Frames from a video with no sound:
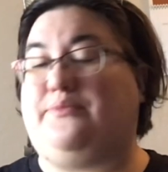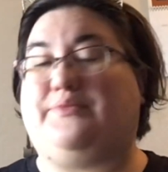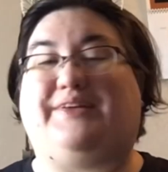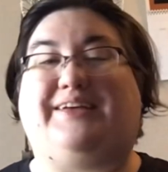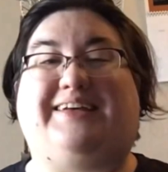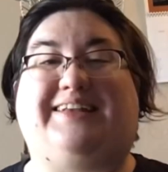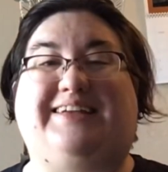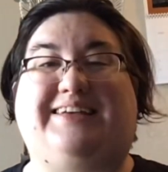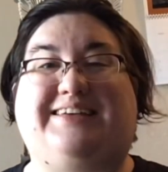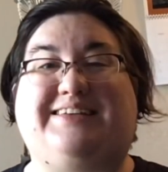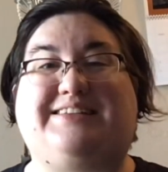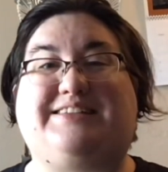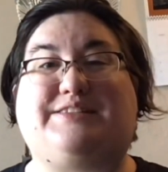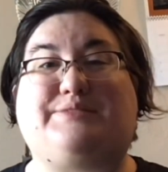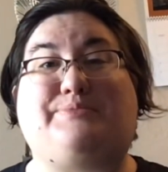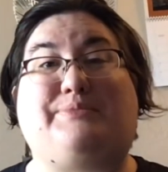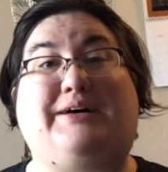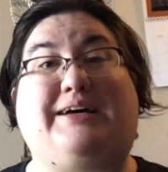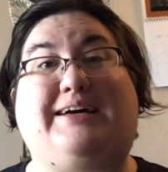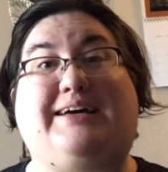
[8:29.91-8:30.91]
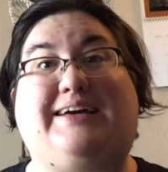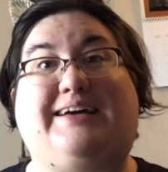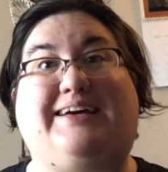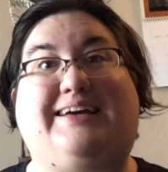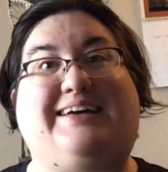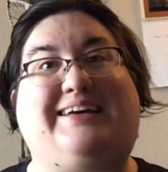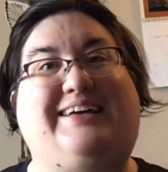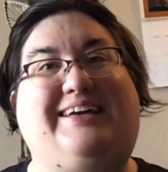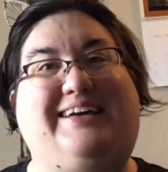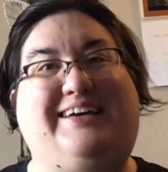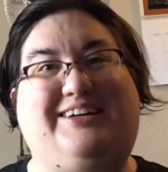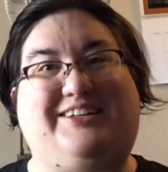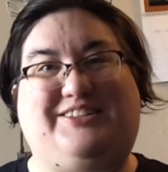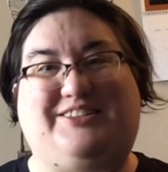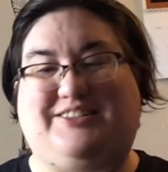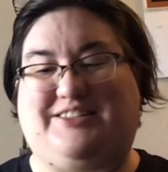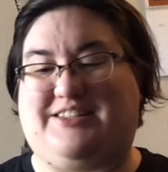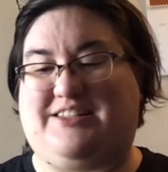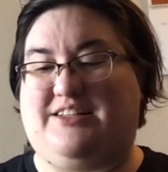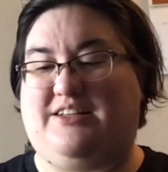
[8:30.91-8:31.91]
It is my
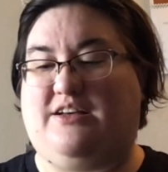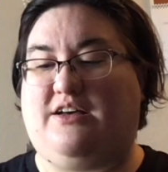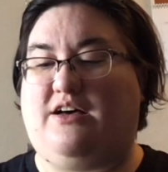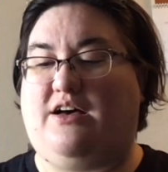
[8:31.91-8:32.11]
Eagles,